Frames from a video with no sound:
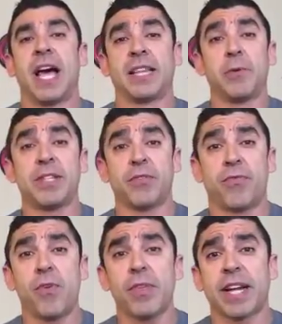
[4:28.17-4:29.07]
And the
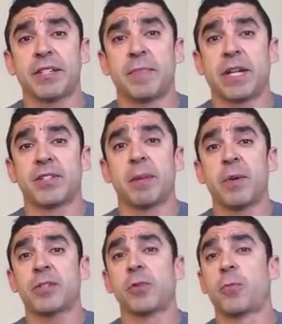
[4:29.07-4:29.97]
reason for that is because the
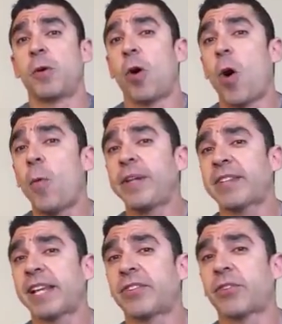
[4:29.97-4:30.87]
muscles will
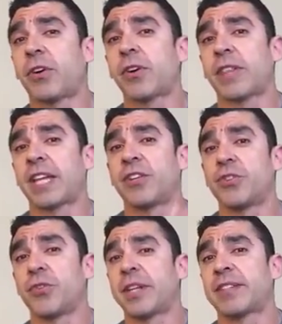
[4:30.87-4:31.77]
always get stronger than your
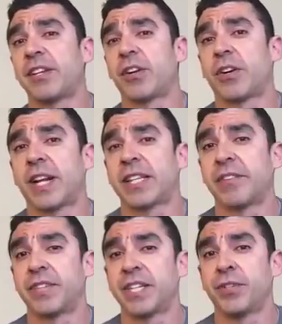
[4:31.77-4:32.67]
joints and your
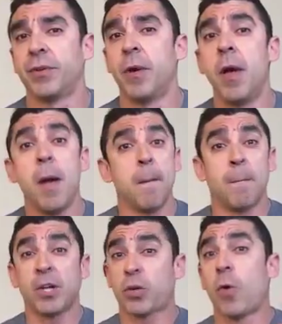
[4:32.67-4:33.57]
connective tissue,
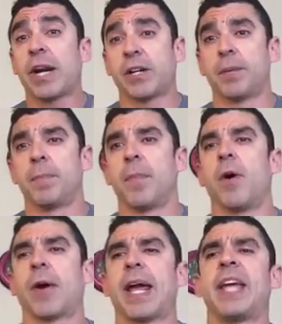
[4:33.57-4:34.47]
much quicker,
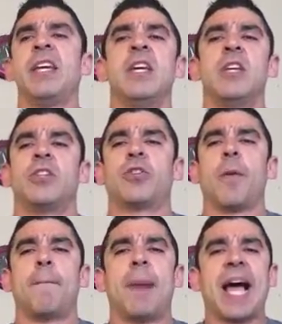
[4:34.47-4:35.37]
okay?
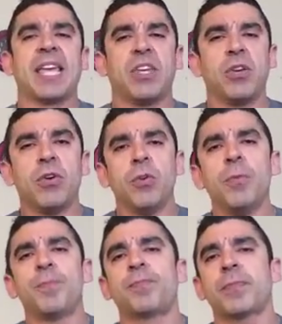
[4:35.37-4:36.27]
So by
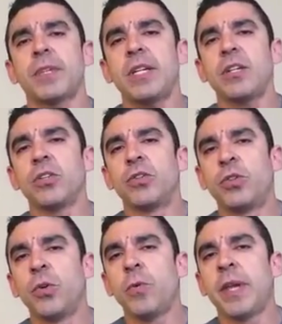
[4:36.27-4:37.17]
you
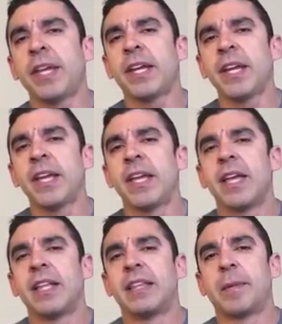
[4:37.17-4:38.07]
doing
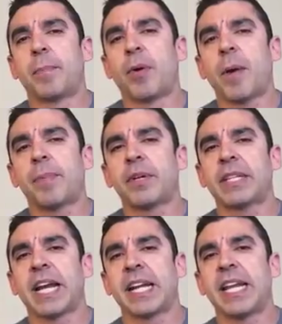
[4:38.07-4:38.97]
the proper
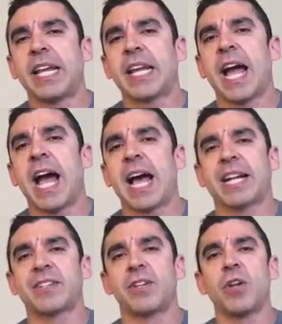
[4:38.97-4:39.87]
technique at
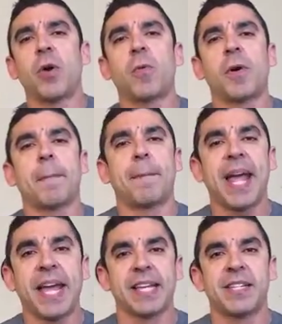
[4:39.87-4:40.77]
a slower
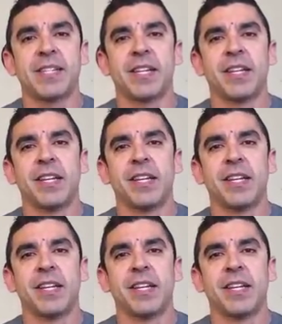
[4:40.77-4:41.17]
pace,